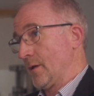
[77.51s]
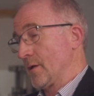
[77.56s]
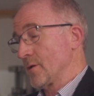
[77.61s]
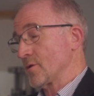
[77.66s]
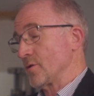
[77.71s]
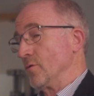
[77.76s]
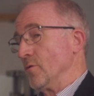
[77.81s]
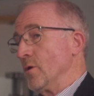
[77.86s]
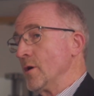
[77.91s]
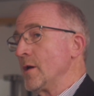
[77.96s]

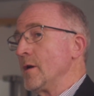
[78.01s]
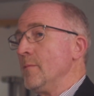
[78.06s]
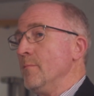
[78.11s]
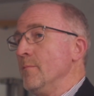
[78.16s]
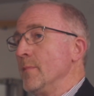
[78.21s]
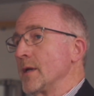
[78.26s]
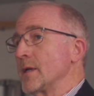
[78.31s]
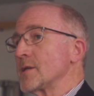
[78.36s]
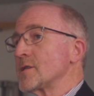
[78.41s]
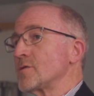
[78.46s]
So
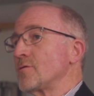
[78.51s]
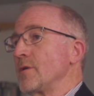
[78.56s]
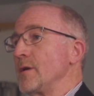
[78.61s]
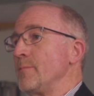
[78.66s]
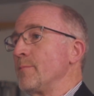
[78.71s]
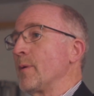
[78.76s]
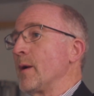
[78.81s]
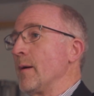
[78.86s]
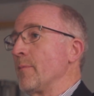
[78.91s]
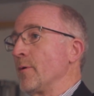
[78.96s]
ministry
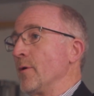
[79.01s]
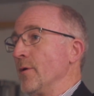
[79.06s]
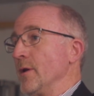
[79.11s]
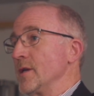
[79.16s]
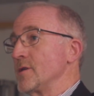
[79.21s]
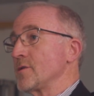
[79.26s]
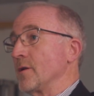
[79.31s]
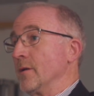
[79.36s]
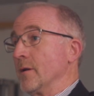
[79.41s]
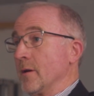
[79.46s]

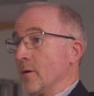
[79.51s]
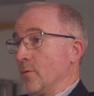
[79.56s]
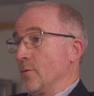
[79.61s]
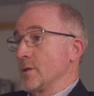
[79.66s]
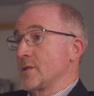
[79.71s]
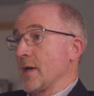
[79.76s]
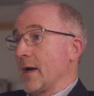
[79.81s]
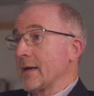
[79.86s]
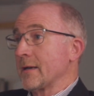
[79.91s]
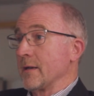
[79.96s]
preparation,
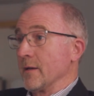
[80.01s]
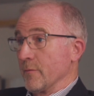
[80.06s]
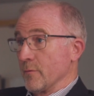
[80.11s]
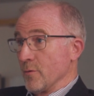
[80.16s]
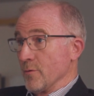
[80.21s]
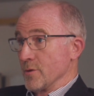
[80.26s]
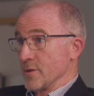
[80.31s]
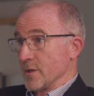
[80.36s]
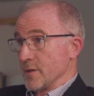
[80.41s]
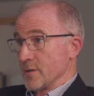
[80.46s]
which actually, of
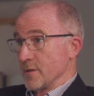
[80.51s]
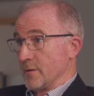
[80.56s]
course, is